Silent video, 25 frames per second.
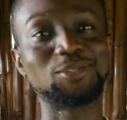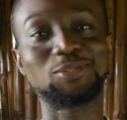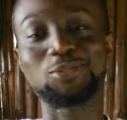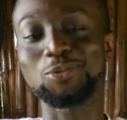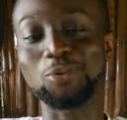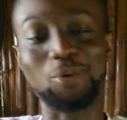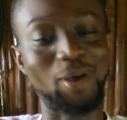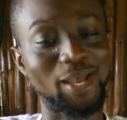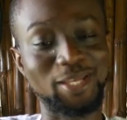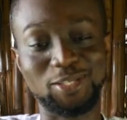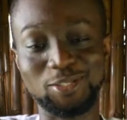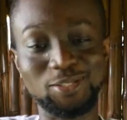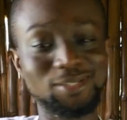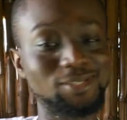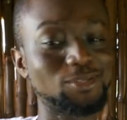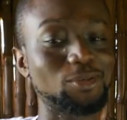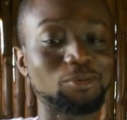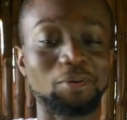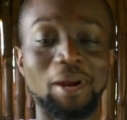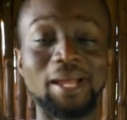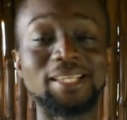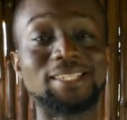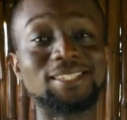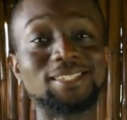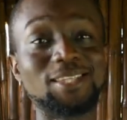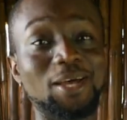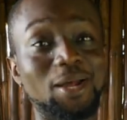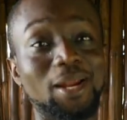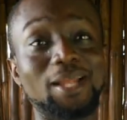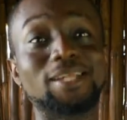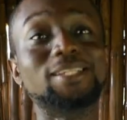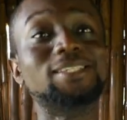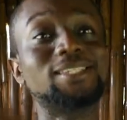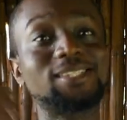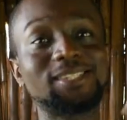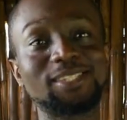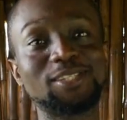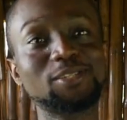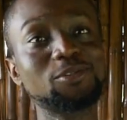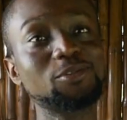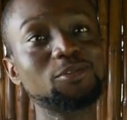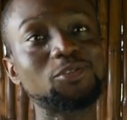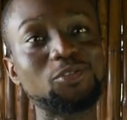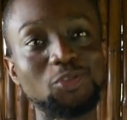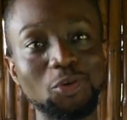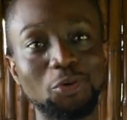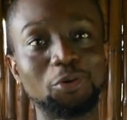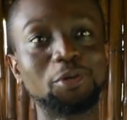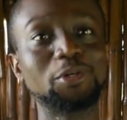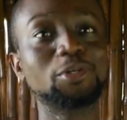So I just write it down, and it's still
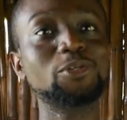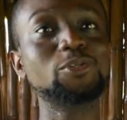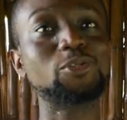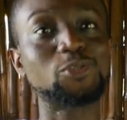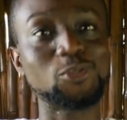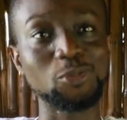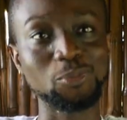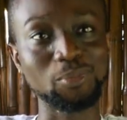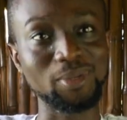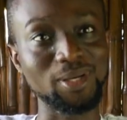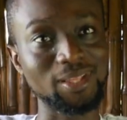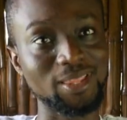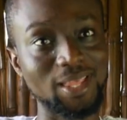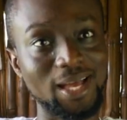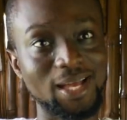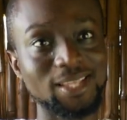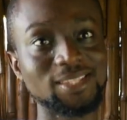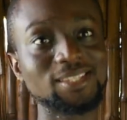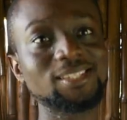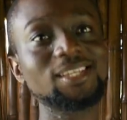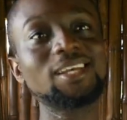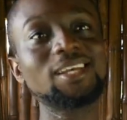surreal to me that